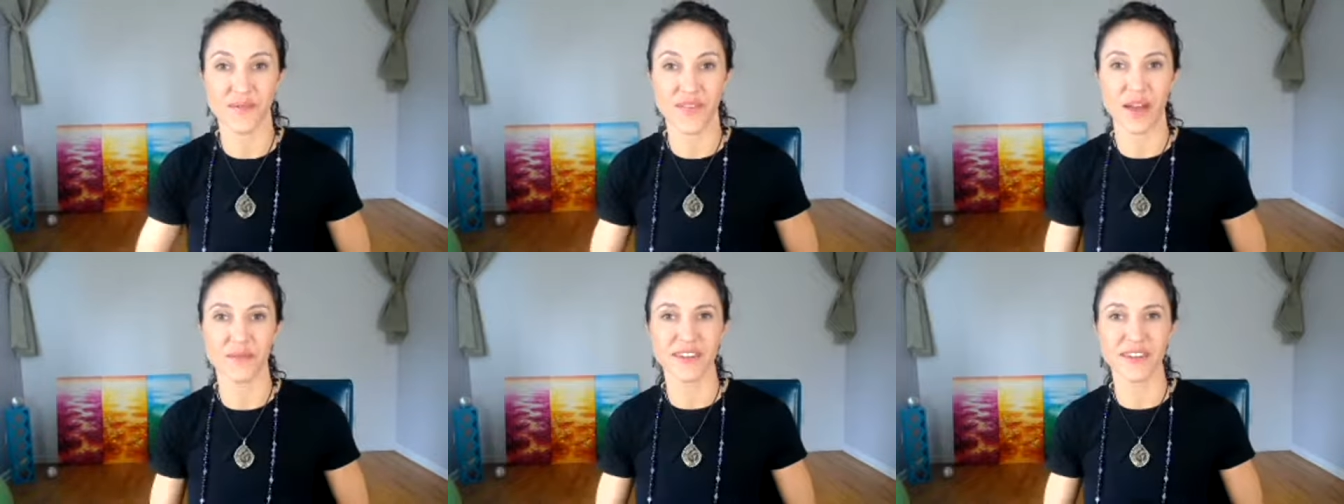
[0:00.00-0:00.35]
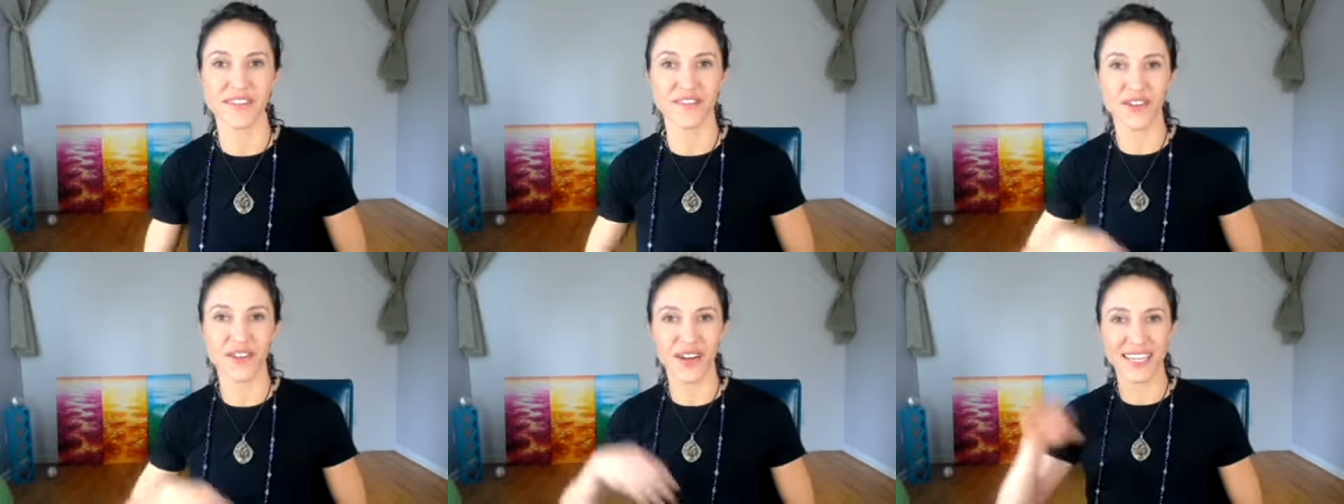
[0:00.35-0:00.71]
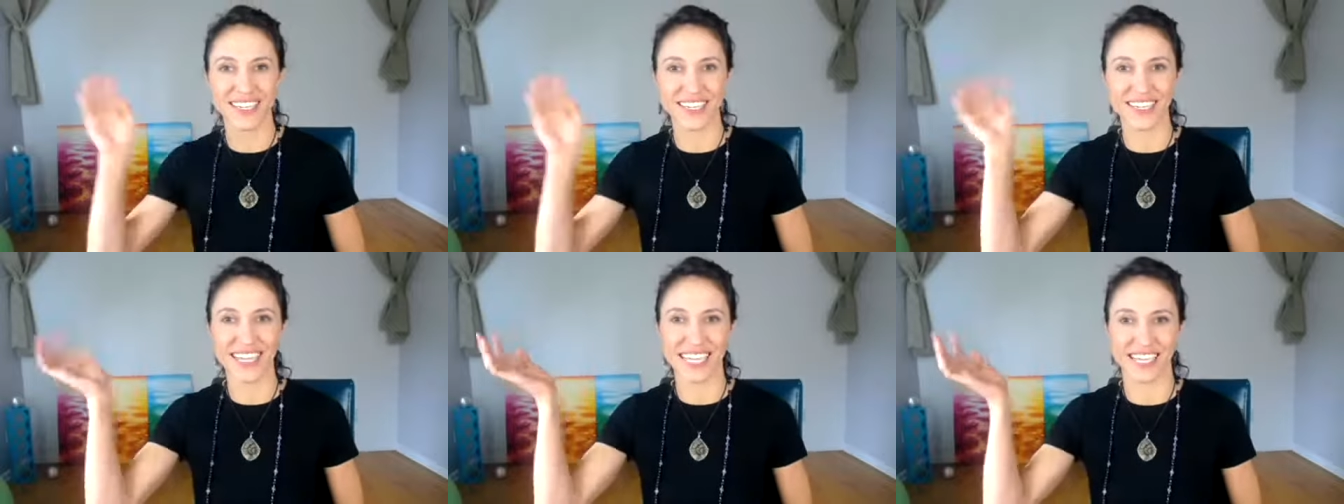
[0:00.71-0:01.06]
How many of you out
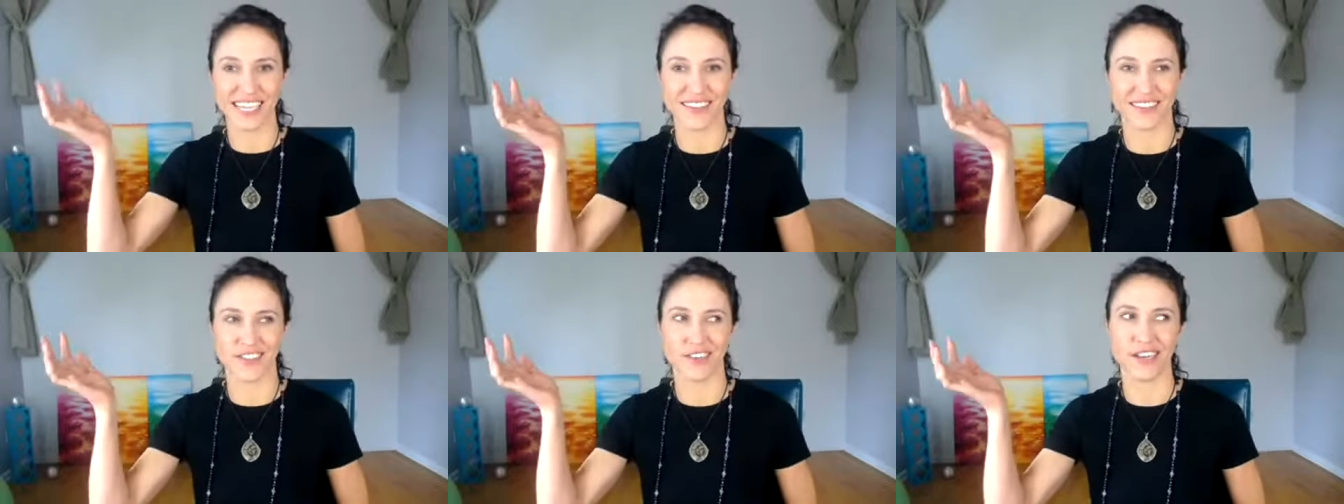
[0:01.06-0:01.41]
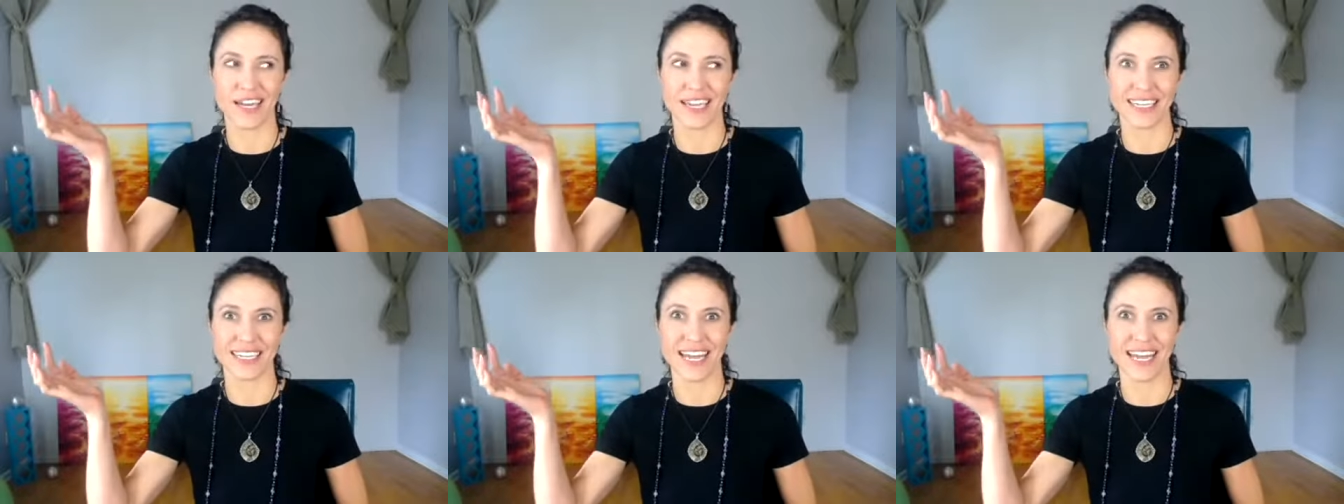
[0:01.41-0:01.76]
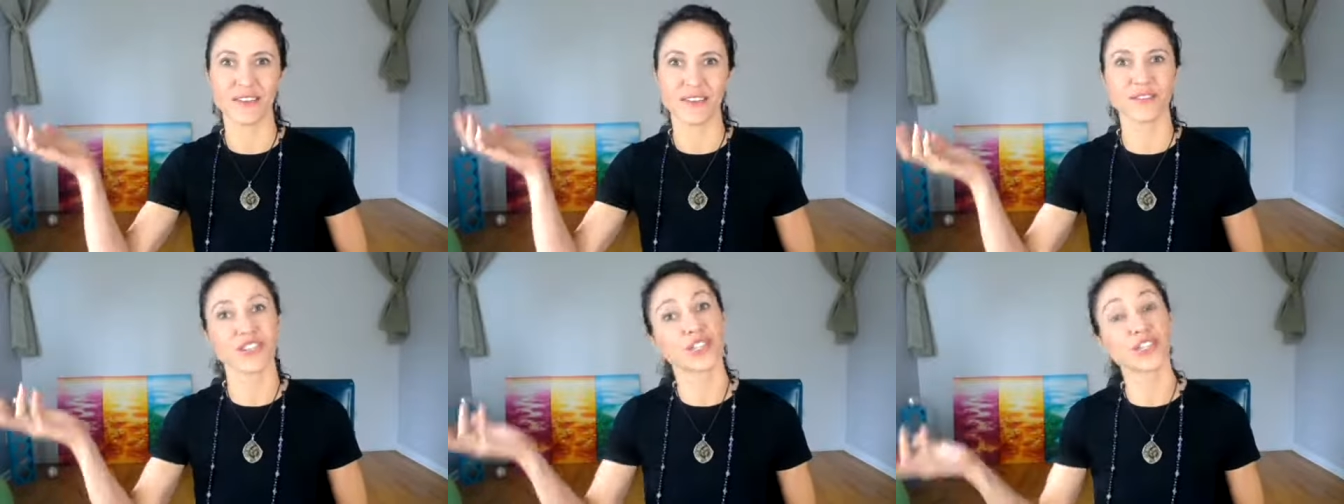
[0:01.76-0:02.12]
there like you're like
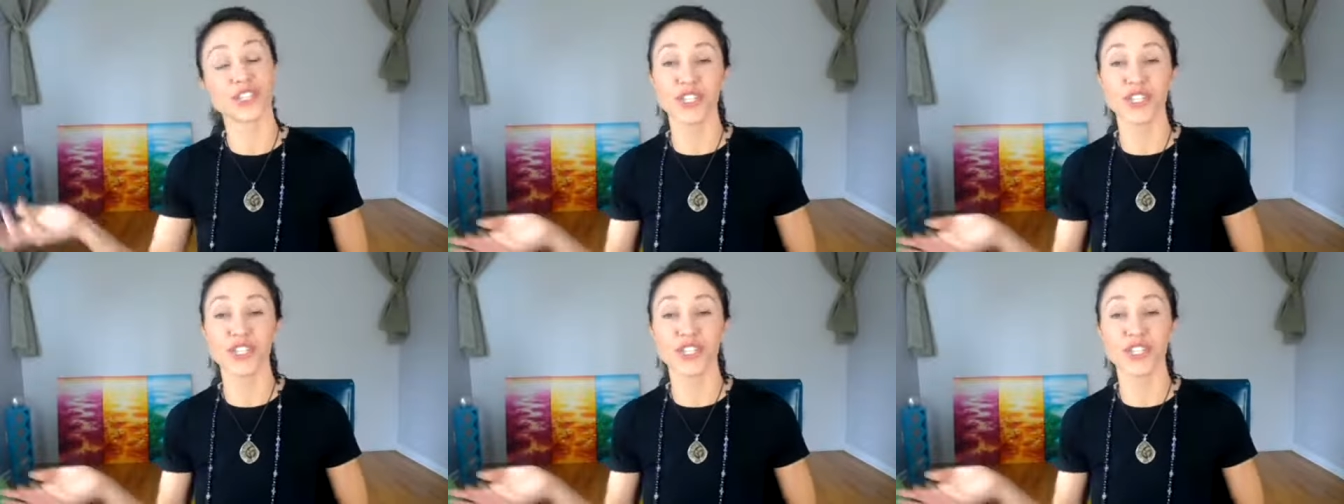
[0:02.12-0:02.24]
not you're